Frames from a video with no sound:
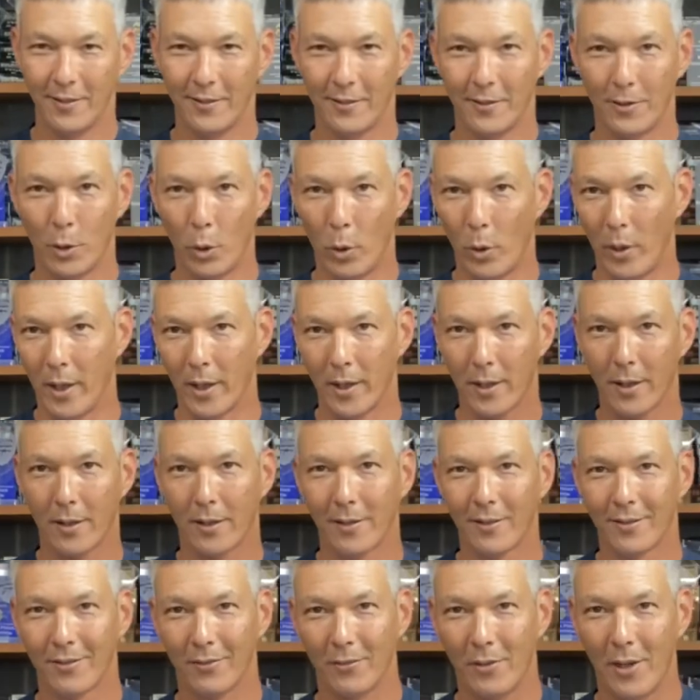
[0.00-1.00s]
quick,
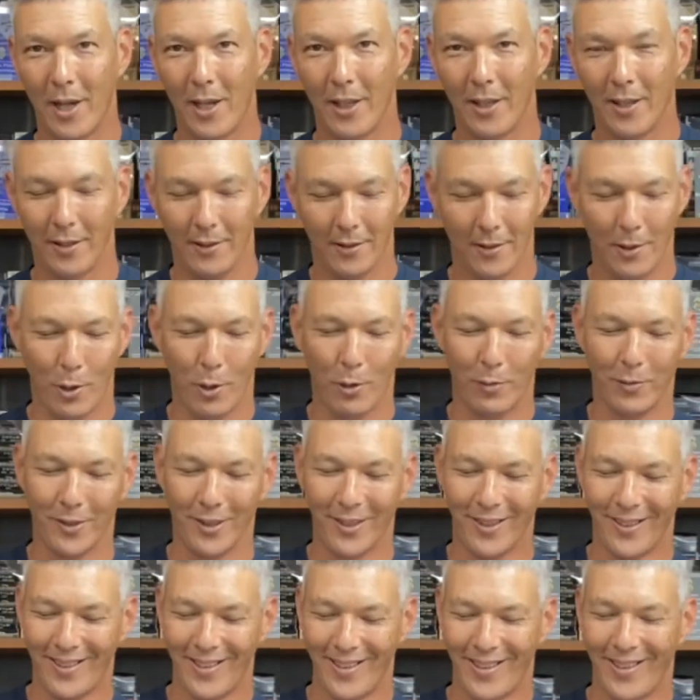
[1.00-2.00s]
violent, over.
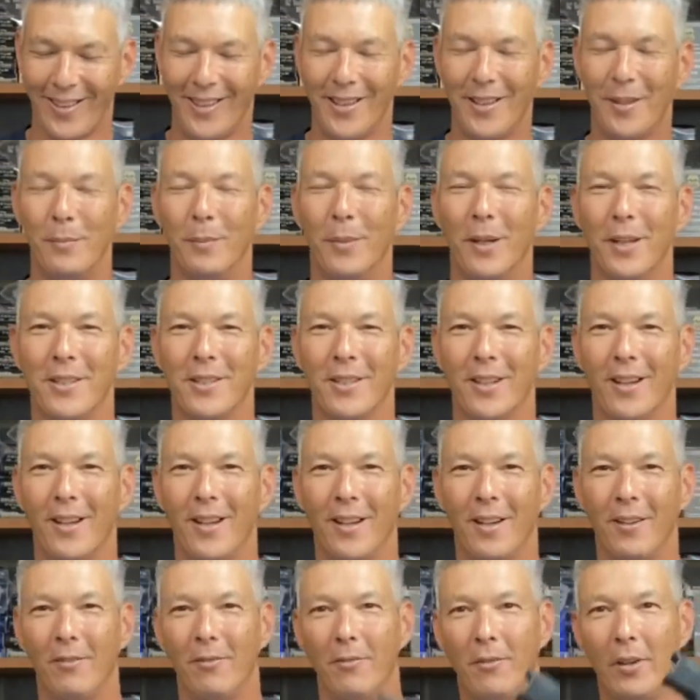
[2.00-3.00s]
But
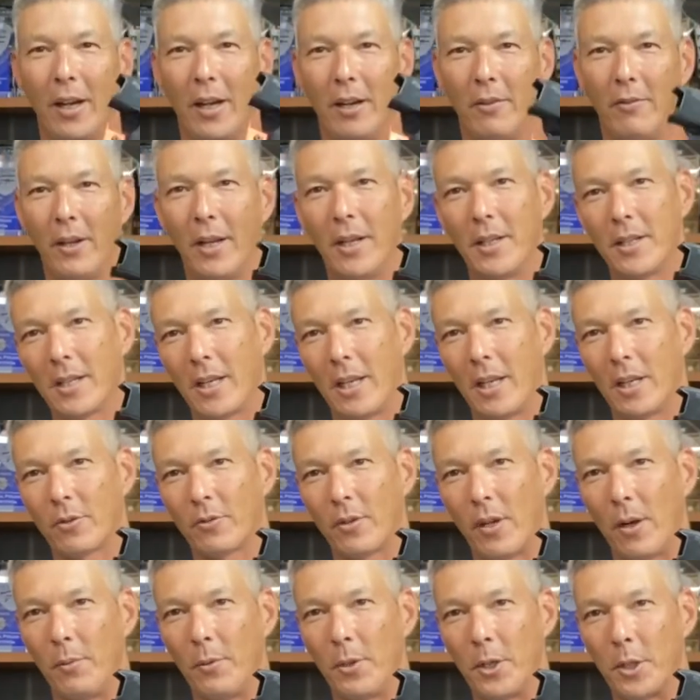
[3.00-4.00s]
uh, very, very
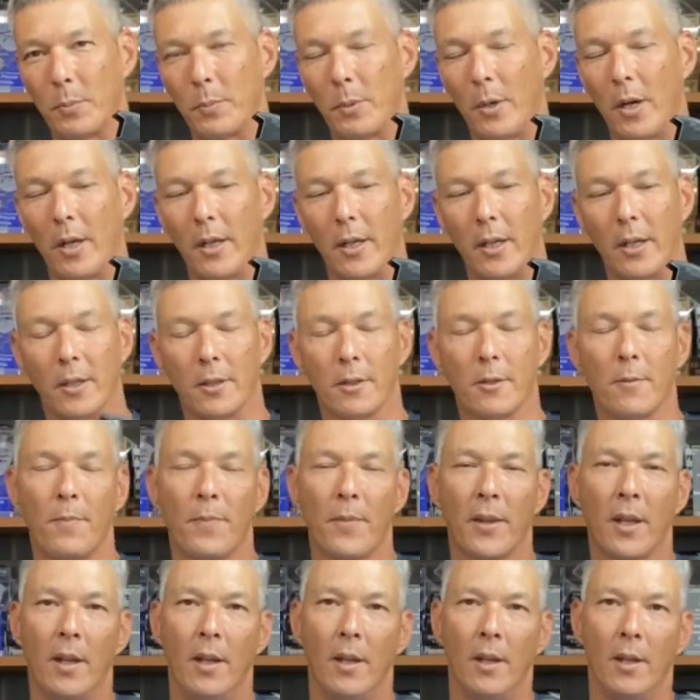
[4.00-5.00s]
satisfied with this product.
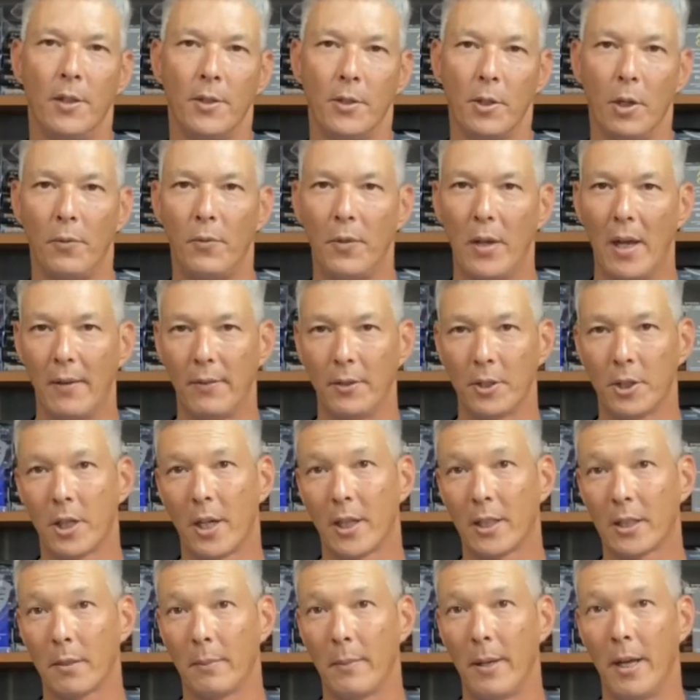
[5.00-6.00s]
So if you haven't
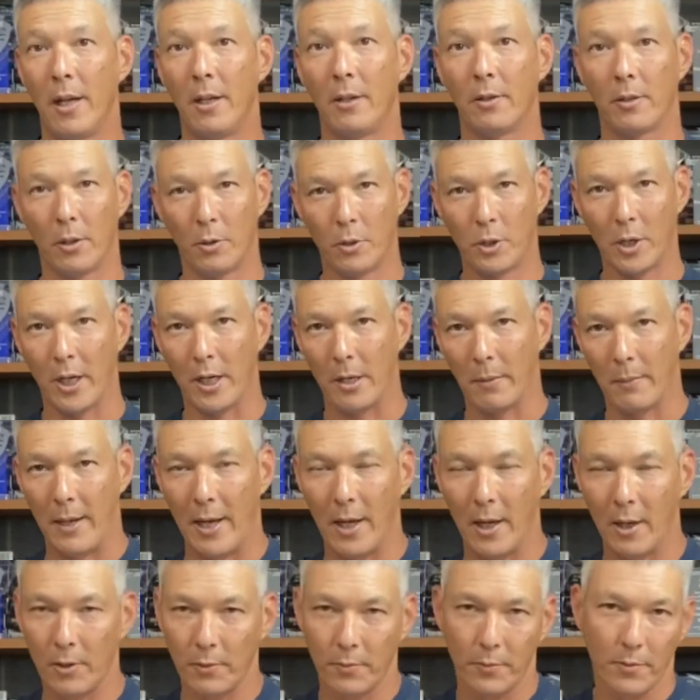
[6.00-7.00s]
checked them out, go check them
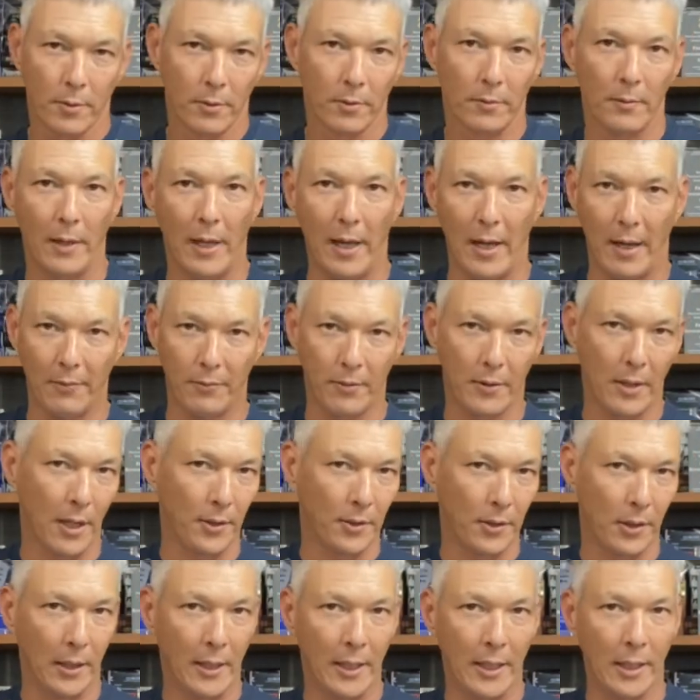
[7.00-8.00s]
out. I've
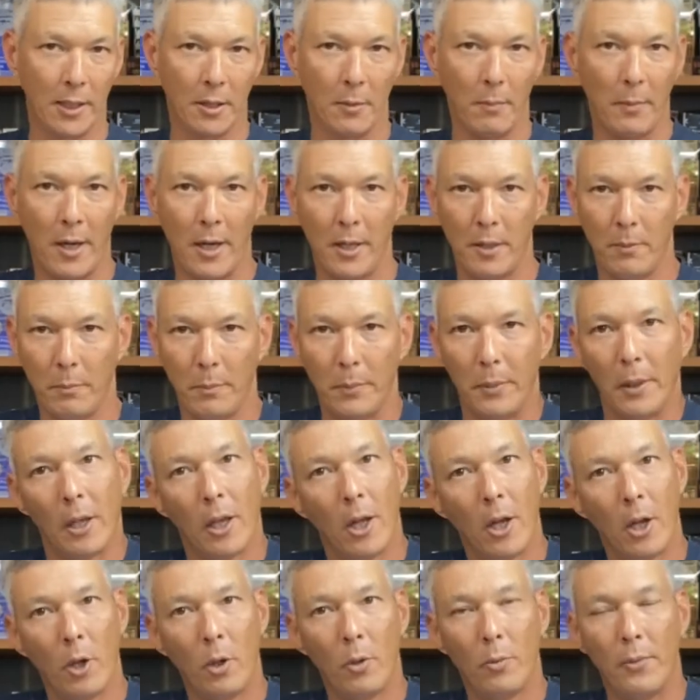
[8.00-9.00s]
got the link at the bottom
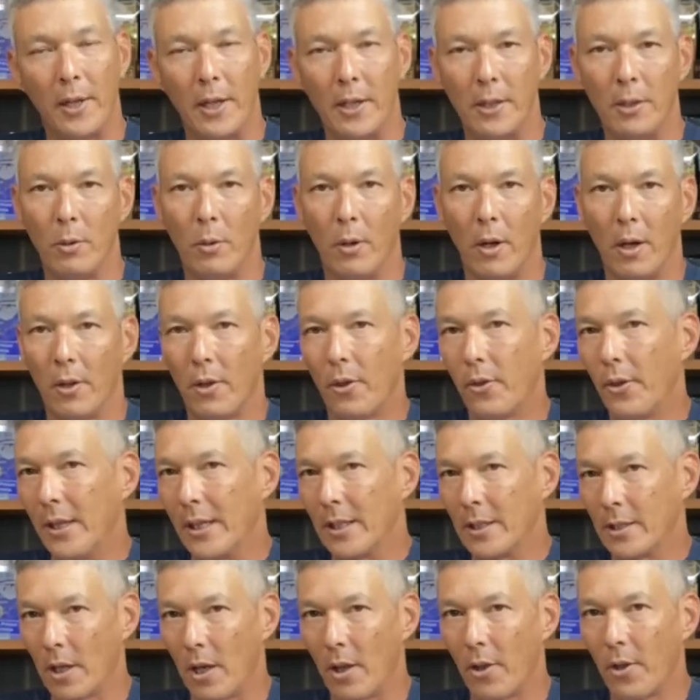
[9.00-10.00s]
below. They do other
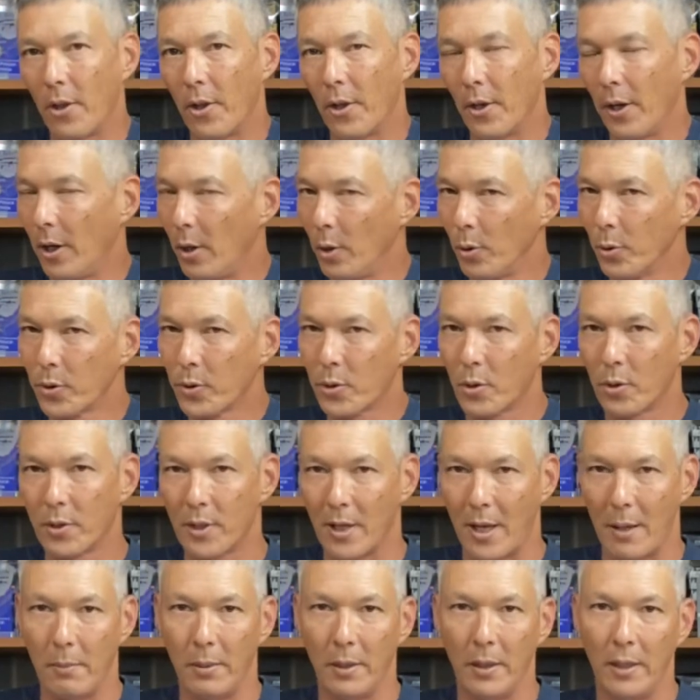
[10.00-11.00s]
things other than holsters.
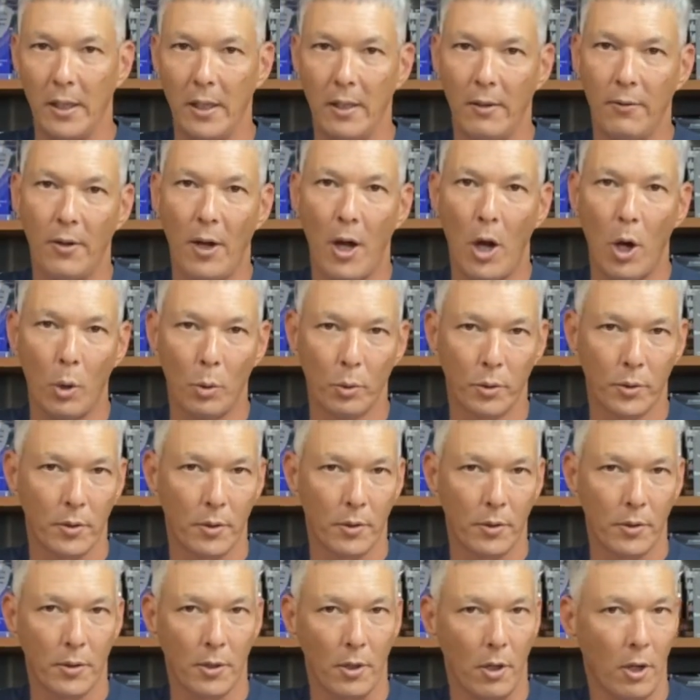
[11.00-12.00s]
I believe
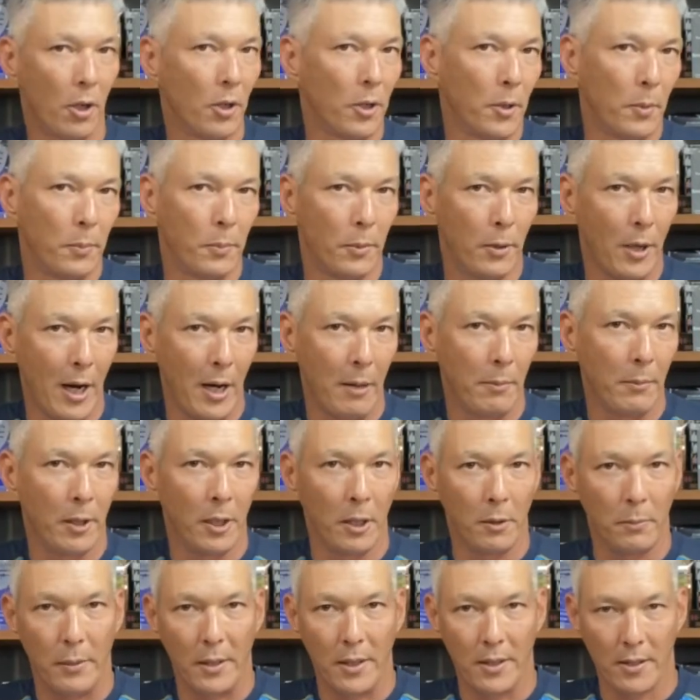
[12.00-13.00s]
holsters are their
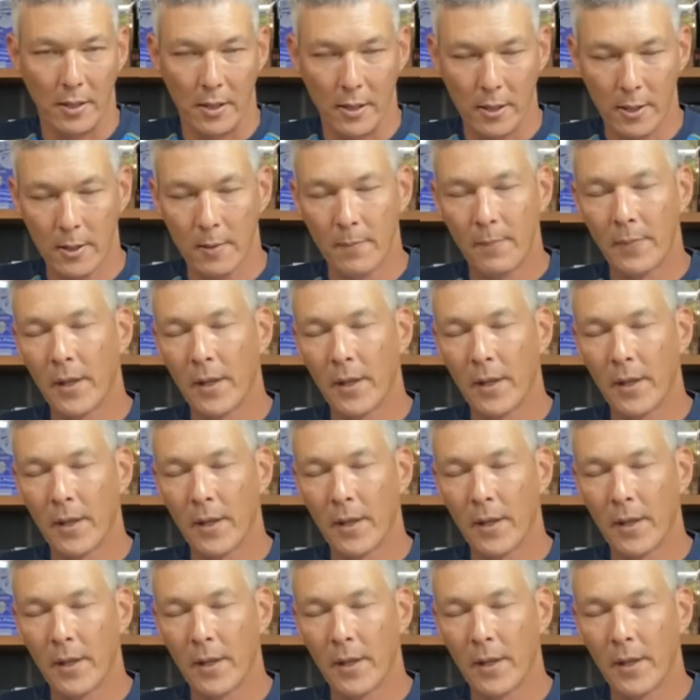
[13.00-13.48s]
primary business.